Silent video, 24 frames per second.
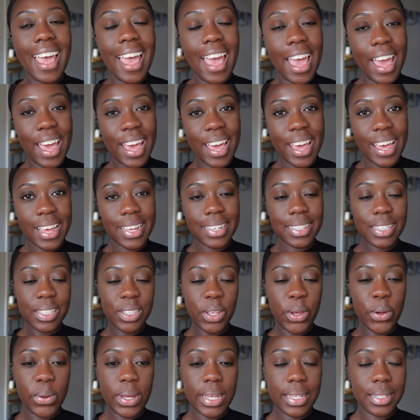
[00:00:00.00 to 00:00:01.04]
Hey,
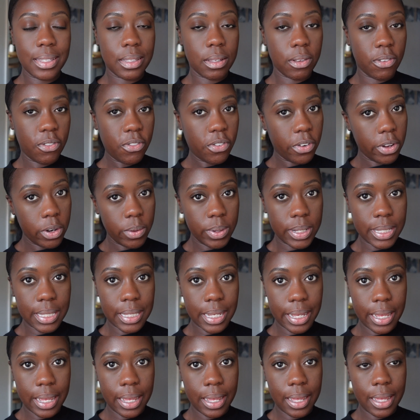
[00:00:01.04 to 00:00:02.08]
so it's the following
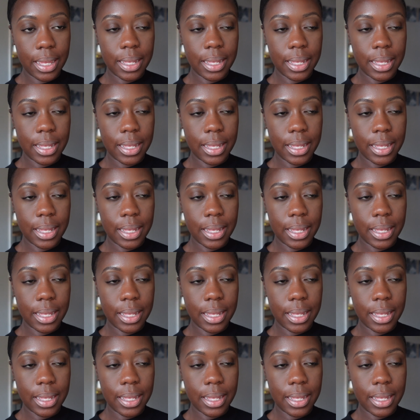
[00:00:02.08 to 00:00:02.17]
day.